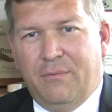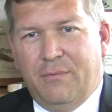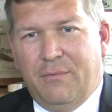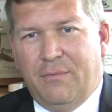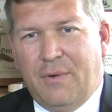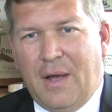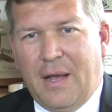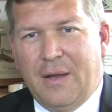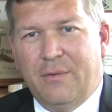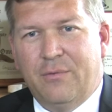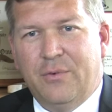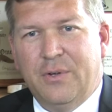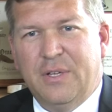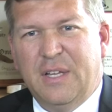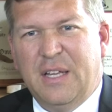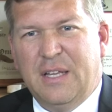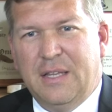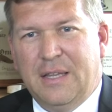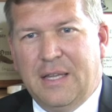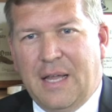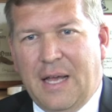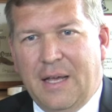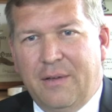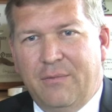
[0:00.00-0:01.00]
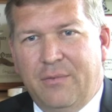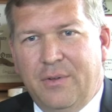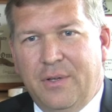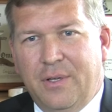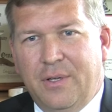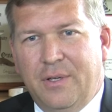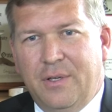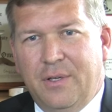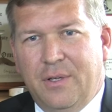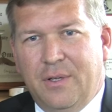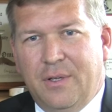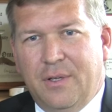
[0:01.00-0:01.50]
vibrant and
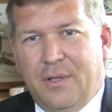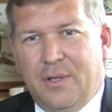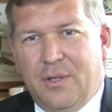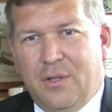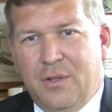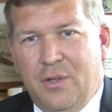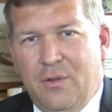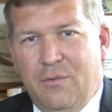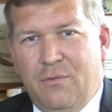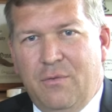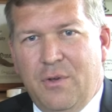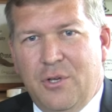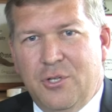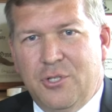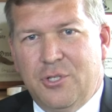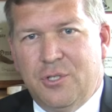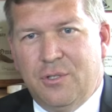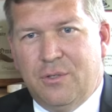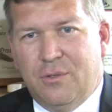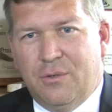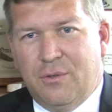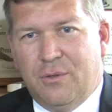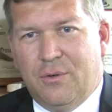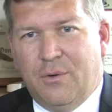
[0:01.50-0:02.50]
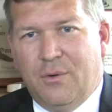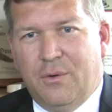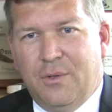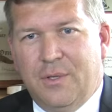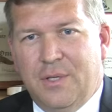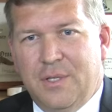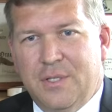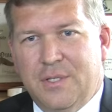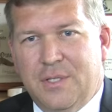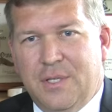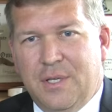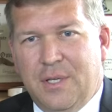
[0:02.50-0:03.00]
lively division. You're going
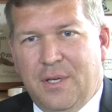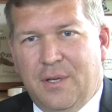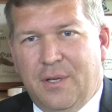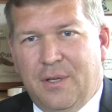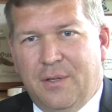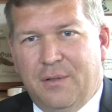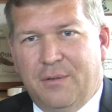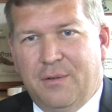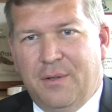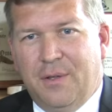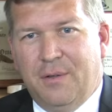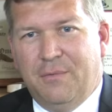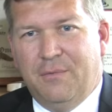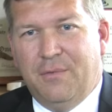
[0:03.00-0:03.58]
to see a, a,